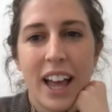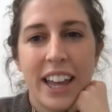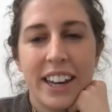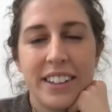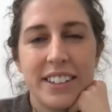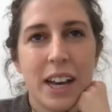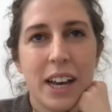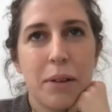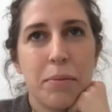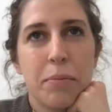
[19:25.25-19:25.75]

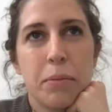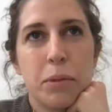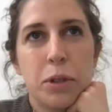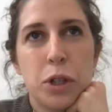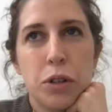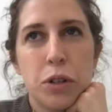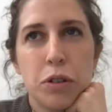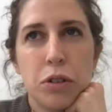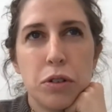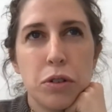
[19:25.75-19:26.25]
And
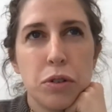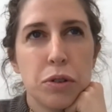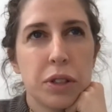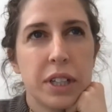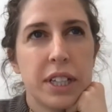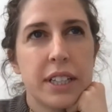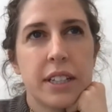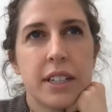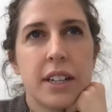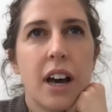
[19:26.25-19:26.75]
do you
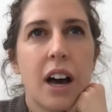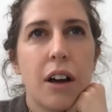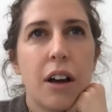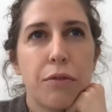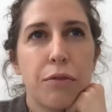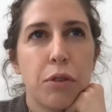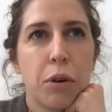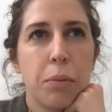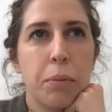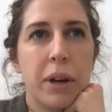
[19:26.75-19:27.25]
usually
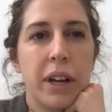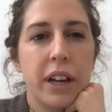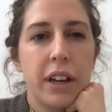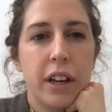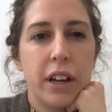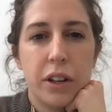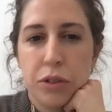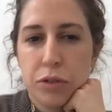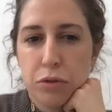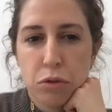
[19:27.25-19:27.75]
start from
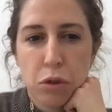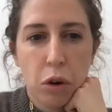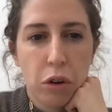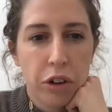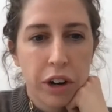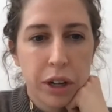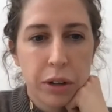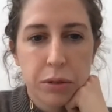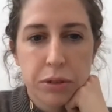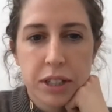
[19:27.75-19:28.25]
a
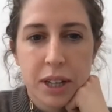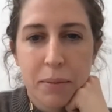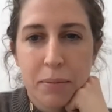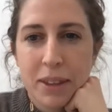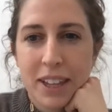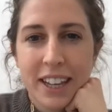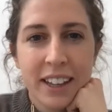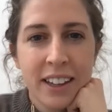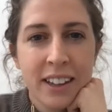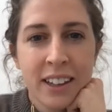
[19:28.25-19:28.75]
drawing or
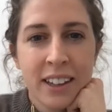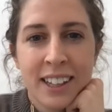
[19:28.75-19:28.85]
something?